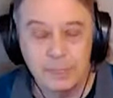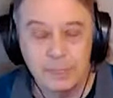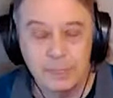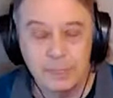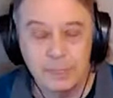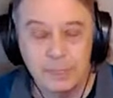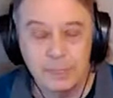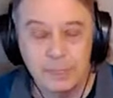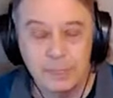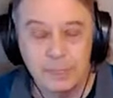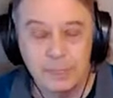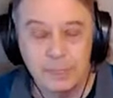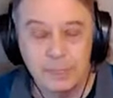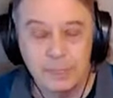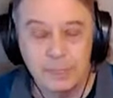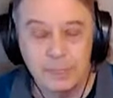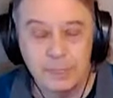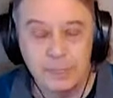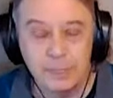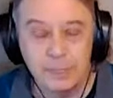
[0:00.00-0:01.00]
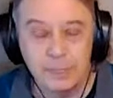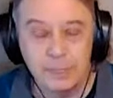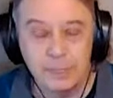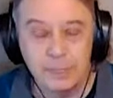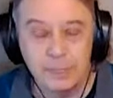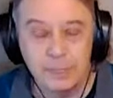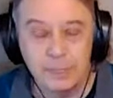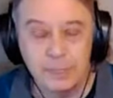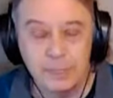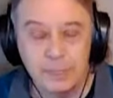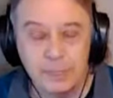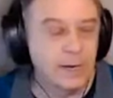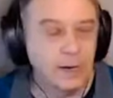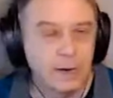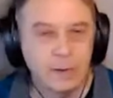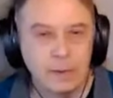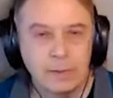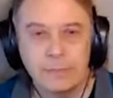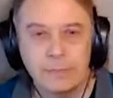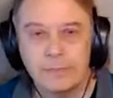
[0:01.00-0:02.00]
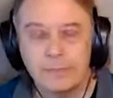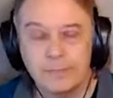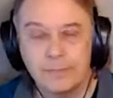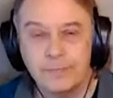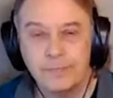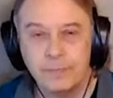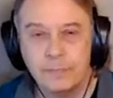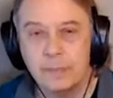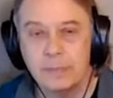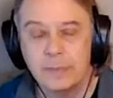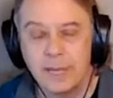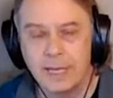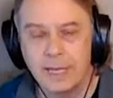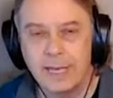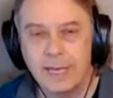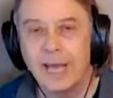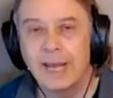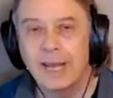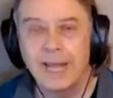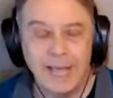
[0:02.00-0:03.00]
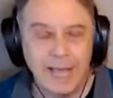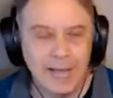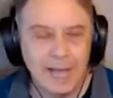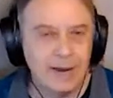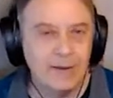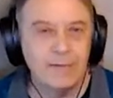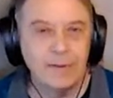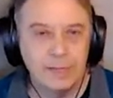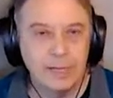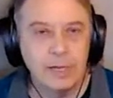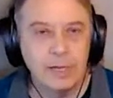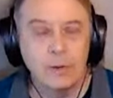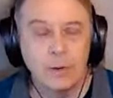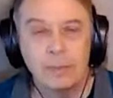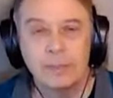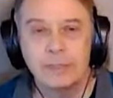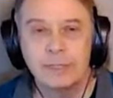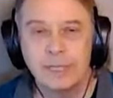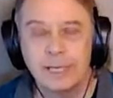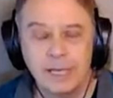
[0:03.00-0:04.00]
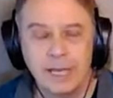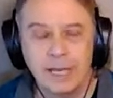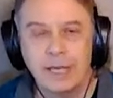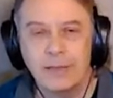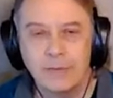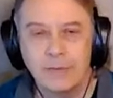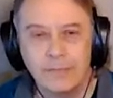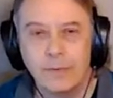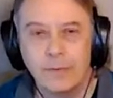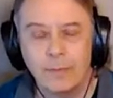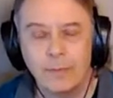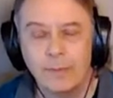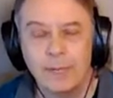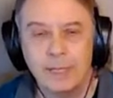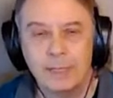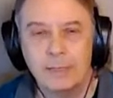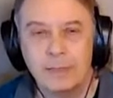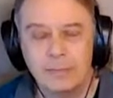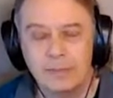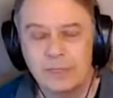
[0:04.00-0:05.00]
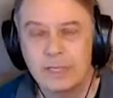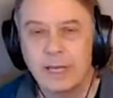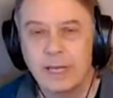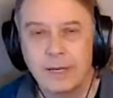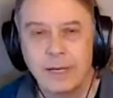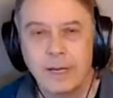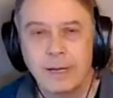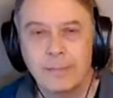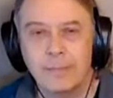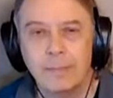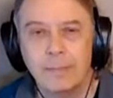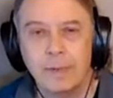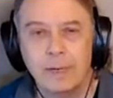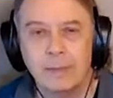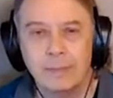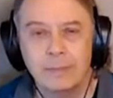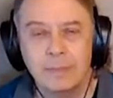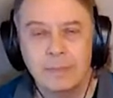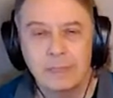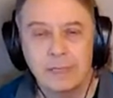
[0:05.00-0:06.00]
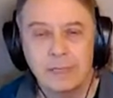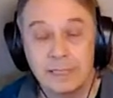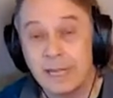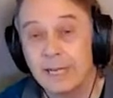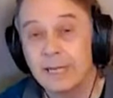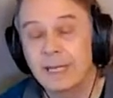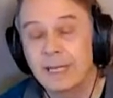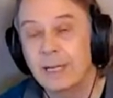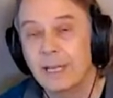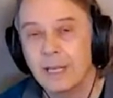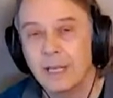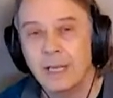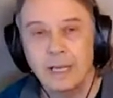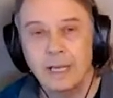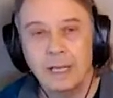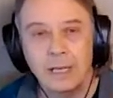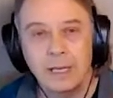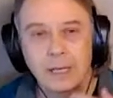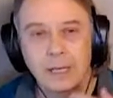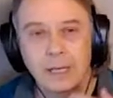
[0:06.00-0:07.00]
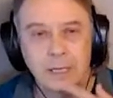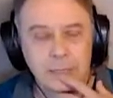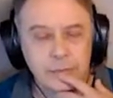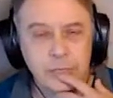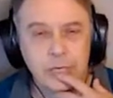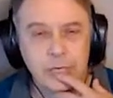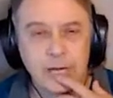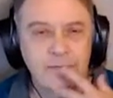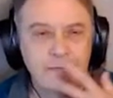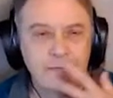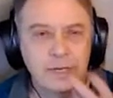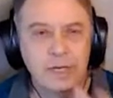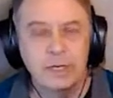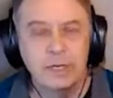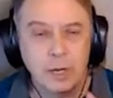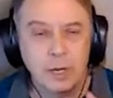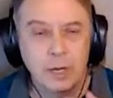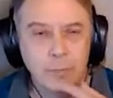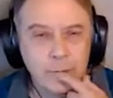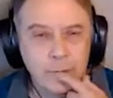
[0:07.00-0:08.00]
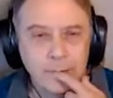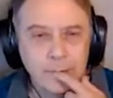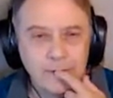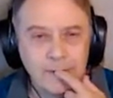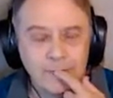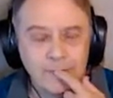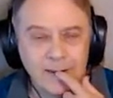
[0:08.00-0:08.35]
And when I arrived there, they kind of had everything almost together for me, set up, because Jeff didn't come with me,